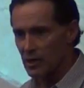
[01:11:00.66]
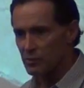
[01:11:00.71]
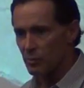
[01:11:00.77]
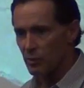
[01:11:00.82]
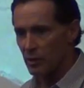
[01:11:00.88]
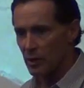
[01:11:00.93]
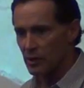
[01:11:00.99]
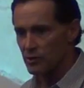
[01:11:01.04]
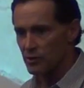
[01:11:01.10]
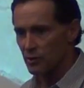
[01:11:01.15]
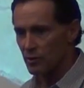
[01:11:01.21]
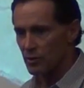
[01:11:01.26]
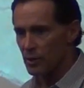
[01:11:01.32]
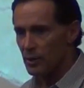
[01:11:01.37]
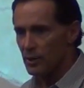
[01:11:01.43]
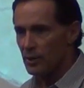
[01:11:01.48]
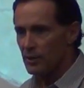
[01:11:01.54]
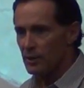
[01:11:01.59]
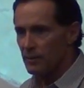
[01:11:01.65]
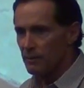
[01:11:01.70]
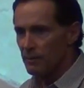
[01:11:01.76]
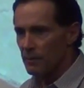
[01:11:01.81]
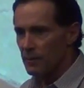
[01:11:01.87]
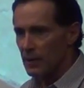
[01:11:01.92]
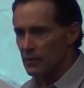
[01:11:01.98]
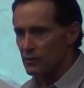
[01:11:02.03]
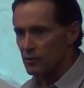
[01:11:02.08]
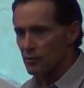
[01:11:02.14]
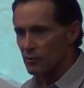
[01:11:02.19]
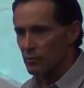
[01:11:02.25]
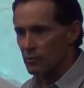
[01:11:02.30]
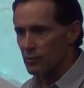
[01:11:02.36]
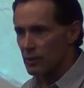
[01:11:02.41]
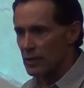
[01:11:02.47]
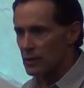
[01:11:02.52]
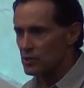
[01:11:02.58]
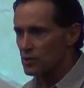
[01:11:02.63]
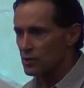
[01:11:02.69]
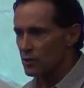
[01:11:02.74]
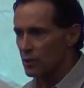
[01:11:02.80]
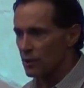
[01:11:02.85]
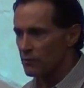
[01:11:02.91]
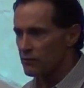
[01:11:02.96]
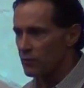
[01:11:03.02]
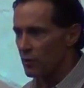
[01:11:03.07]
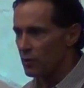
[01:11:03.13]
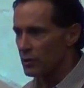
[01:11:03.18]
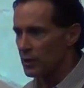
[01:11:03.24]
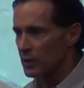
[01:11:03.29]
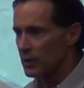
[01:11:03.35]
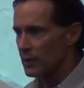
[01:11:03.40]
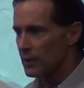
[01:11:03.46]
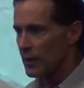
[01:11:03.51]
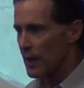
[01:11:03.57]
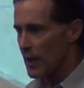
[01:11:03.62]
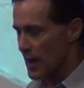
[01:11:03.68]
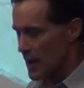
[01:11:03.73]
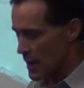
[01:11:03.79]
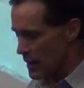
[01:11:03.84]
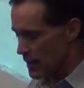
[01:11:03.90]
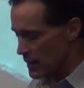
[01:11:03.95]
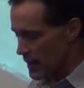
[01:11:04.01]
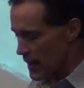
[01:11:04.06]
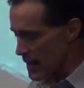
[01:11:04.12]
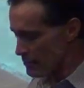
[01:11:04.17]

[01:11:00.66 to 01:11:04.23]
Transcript: exponential. Things are unfolding at an